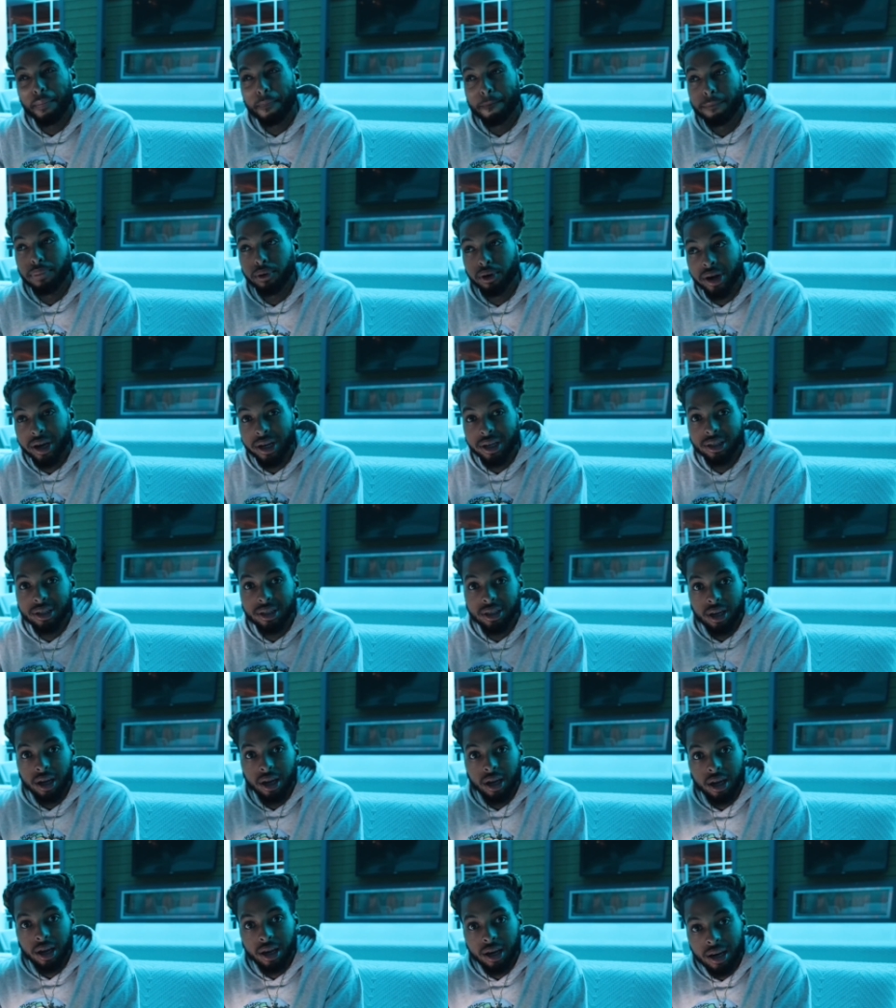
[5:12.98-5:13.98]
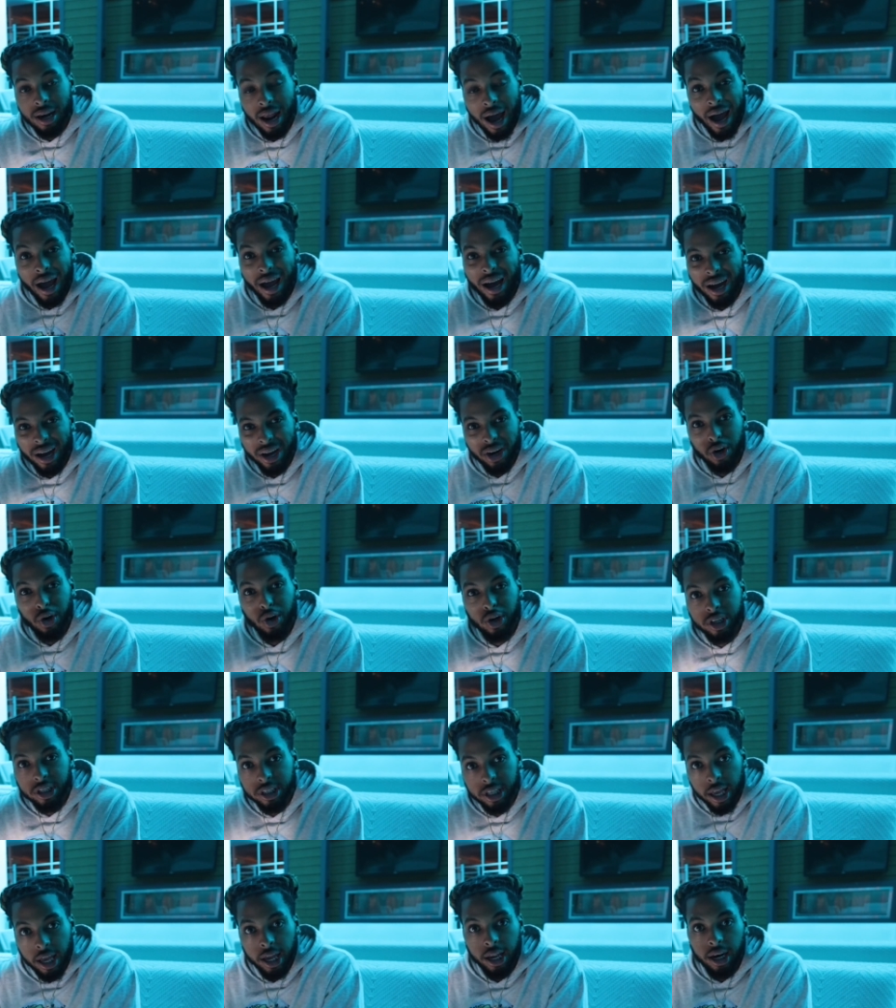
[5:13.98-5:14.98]
Embrace um, not
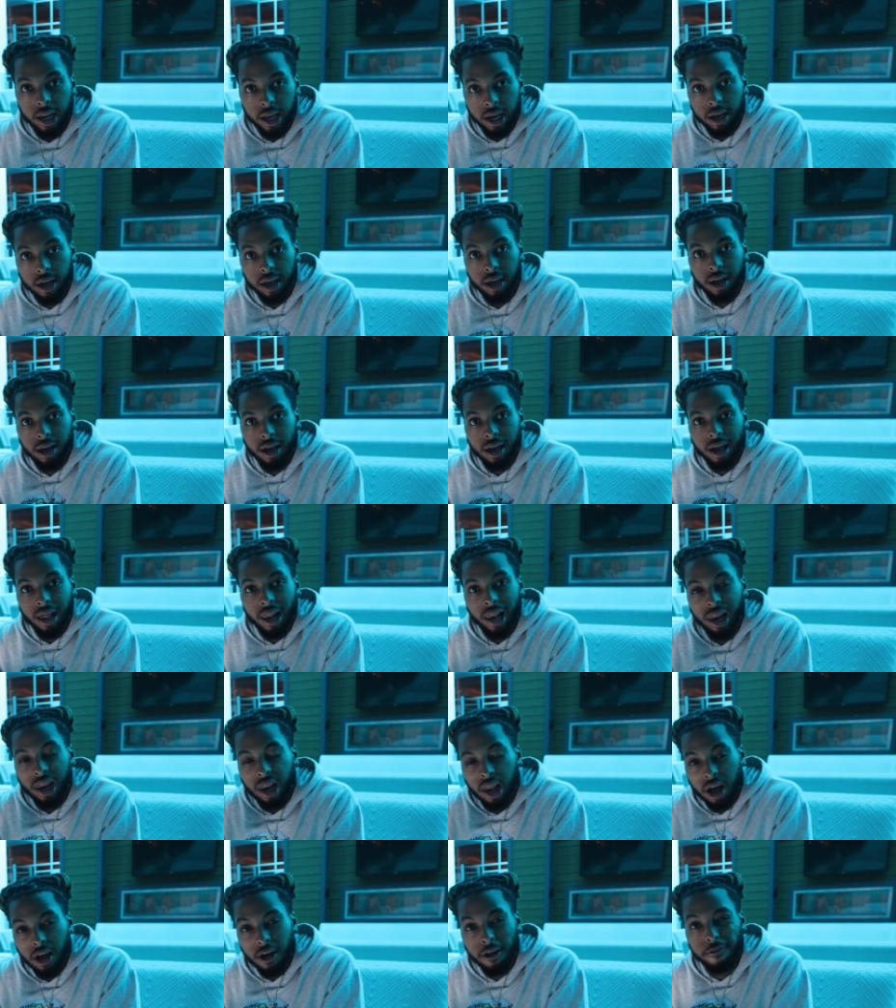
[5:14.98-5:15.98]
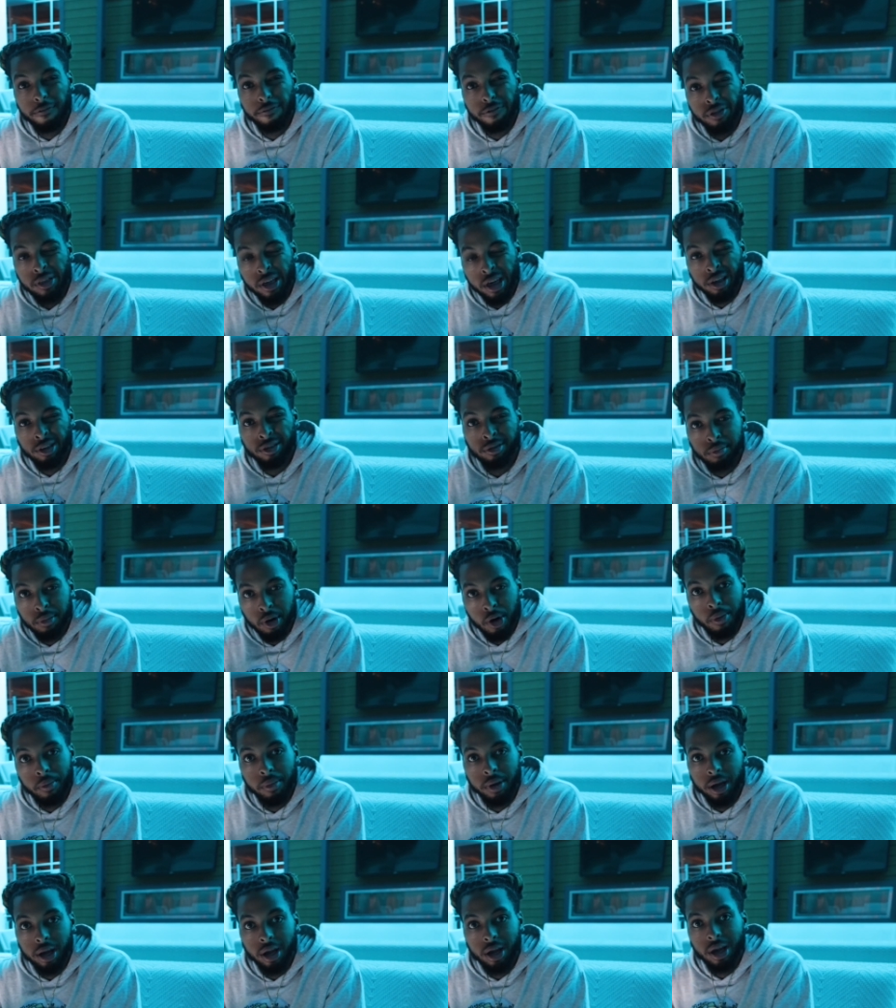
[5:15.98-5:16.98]
understanding. Love this
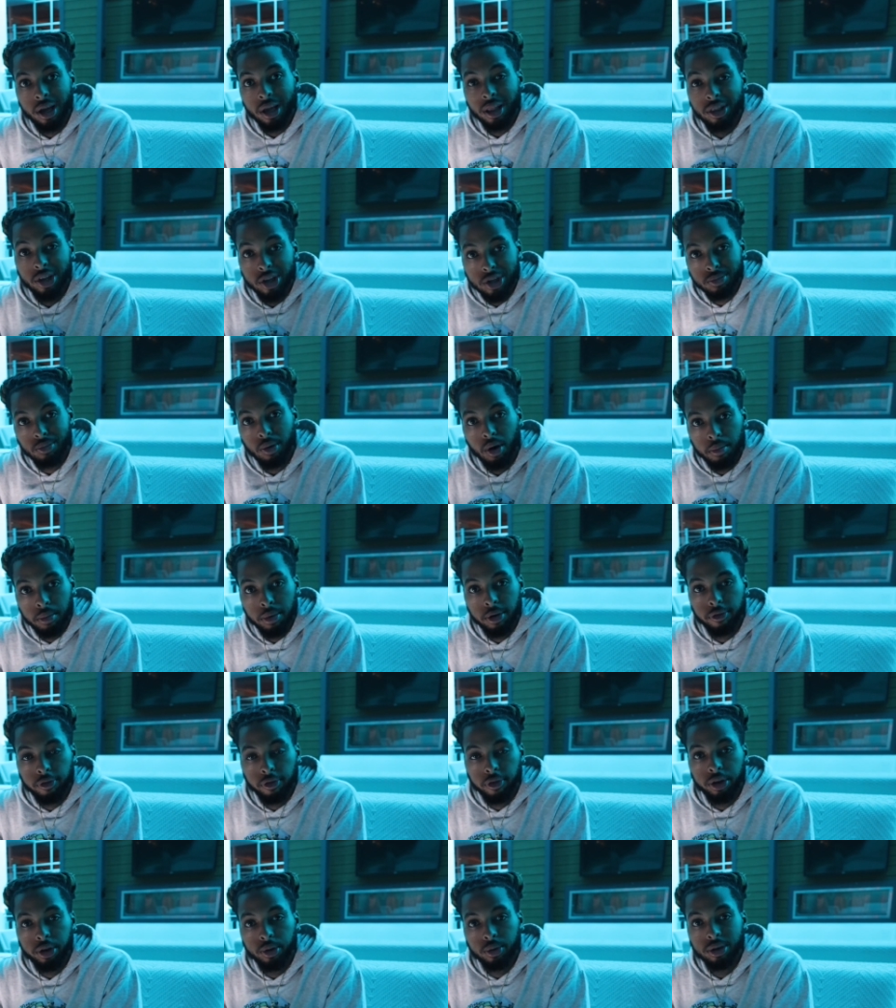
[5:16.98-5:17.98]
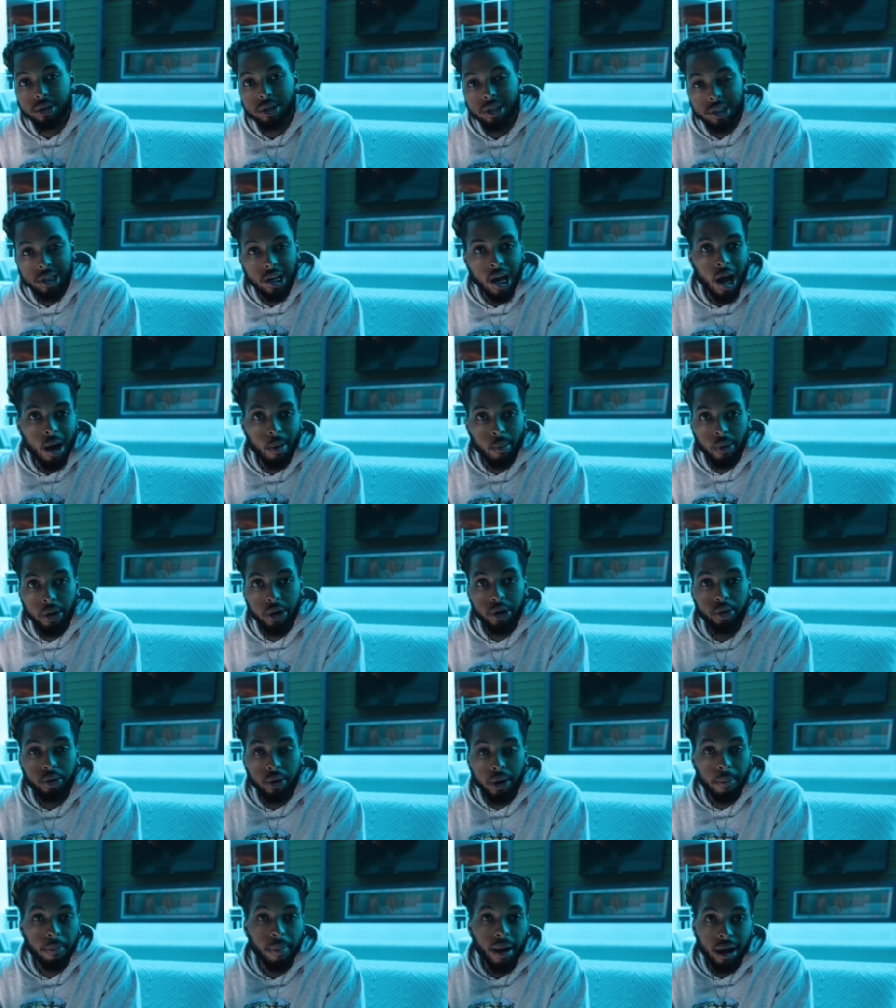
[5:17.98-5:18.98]
moment. This moment for you is a time where
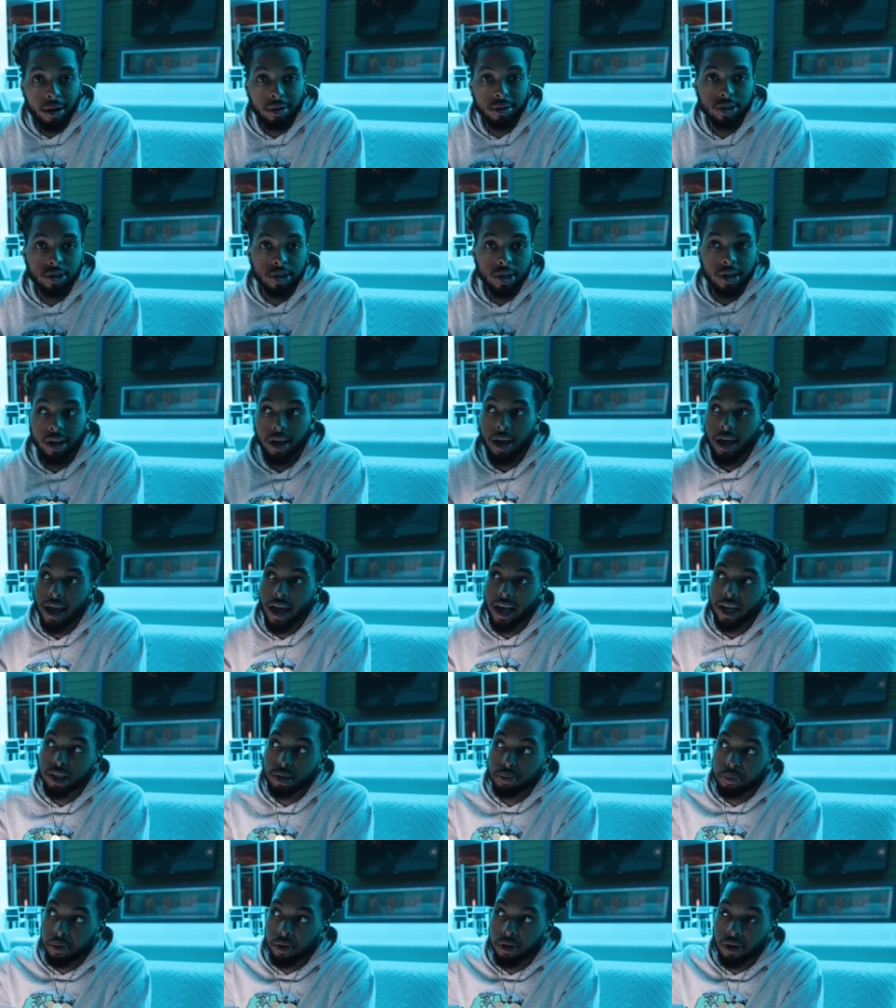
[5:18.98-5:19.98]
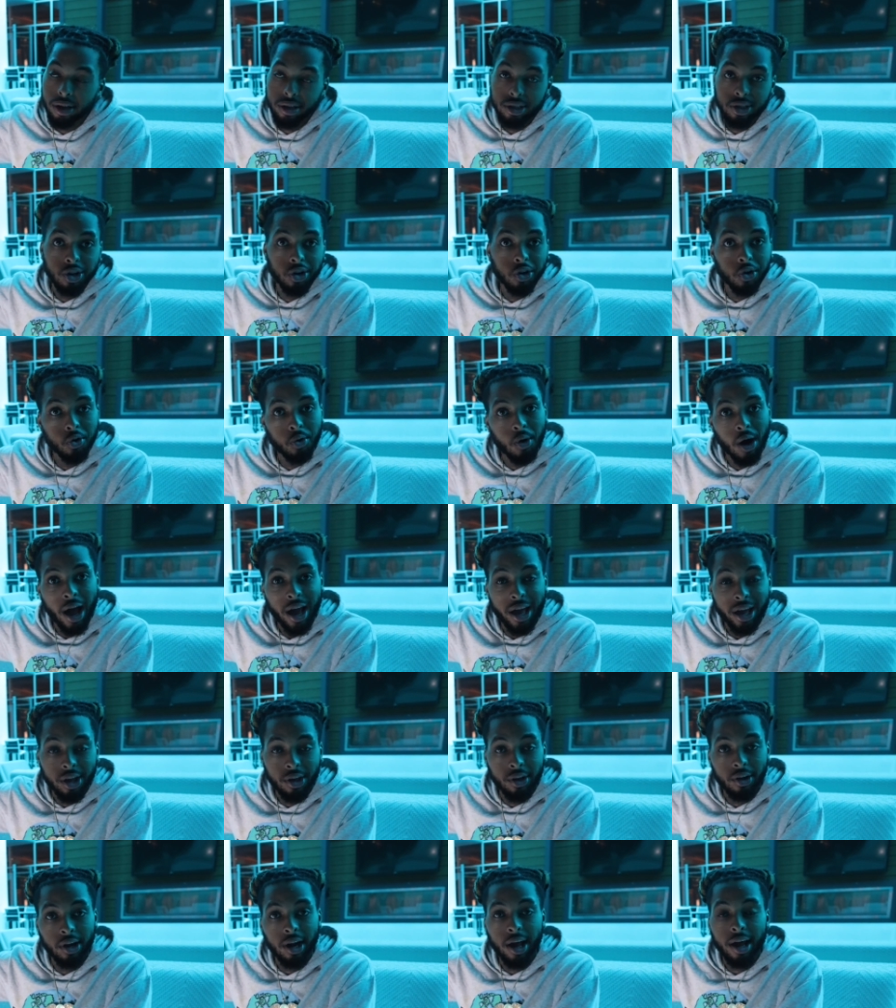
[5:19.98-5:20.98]
you are about to experience a new height
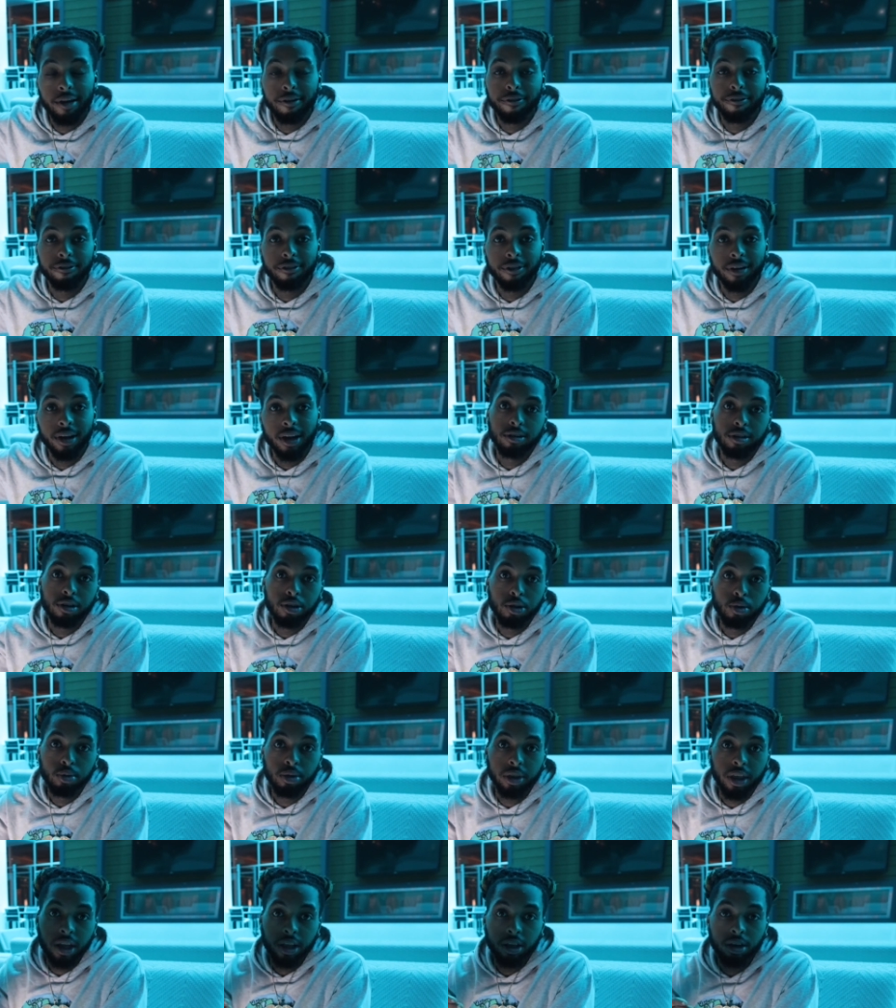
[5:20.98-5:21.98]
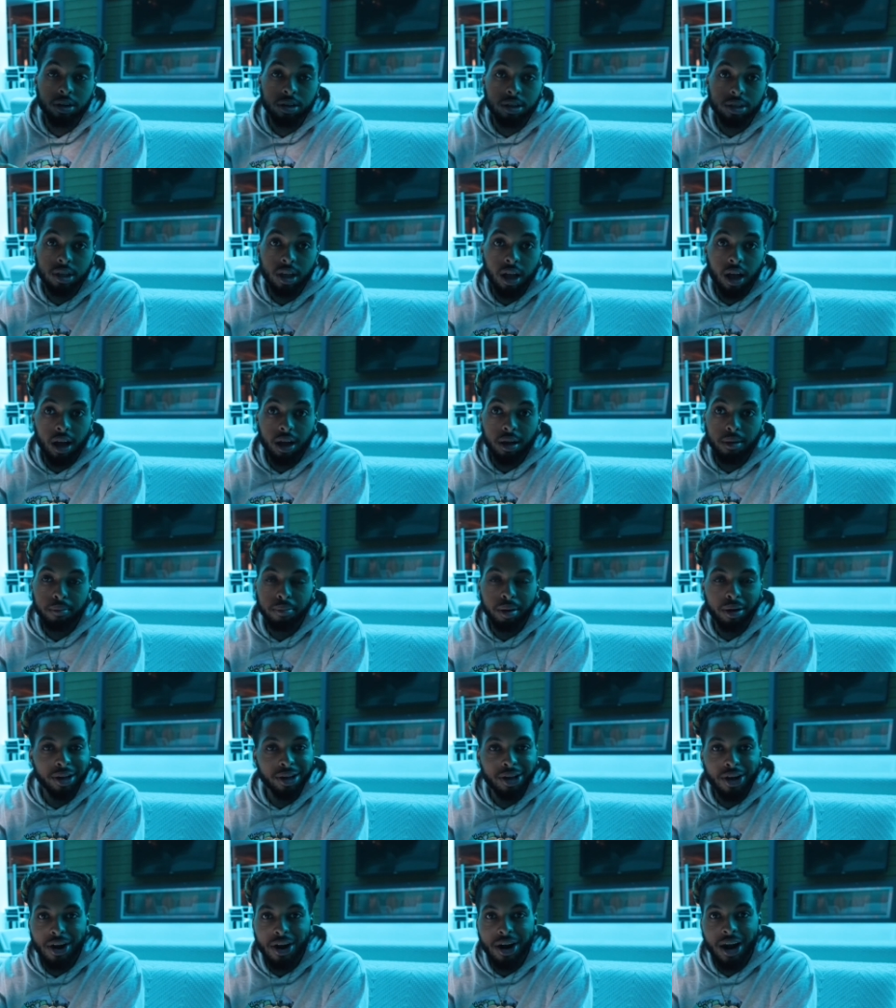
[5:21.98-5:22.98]
in your life. So you think you're stuck, but
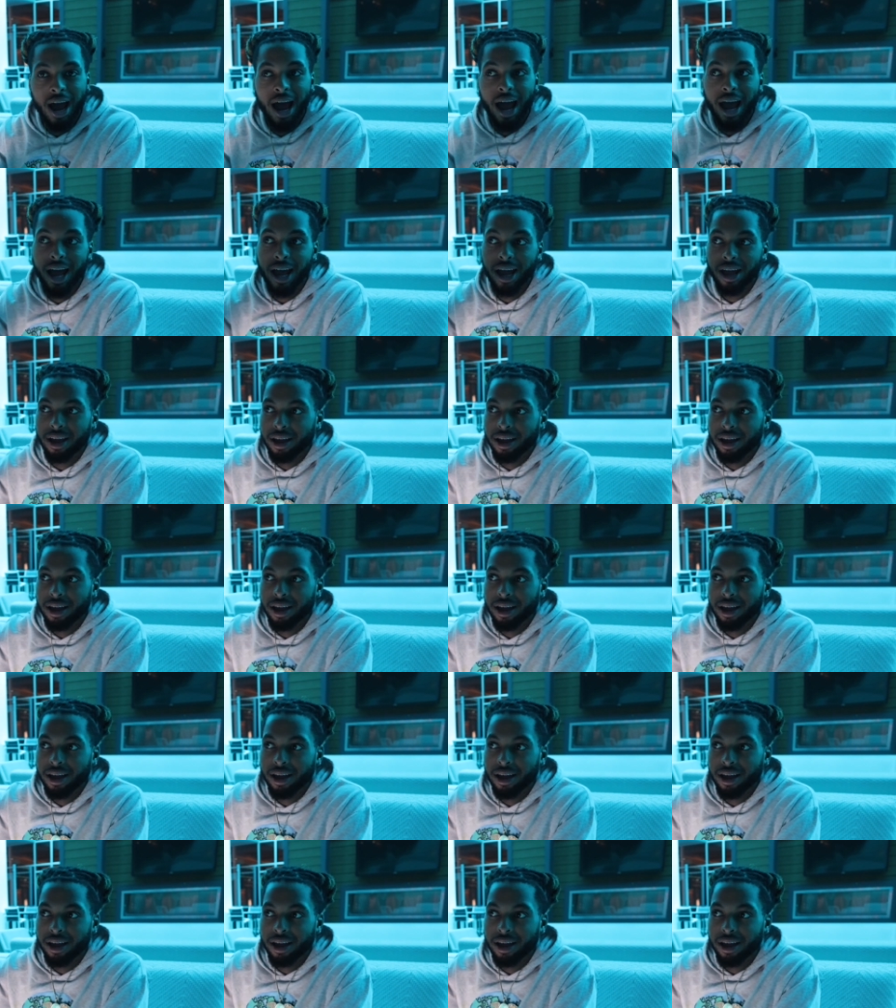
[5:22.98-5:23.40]
you're not.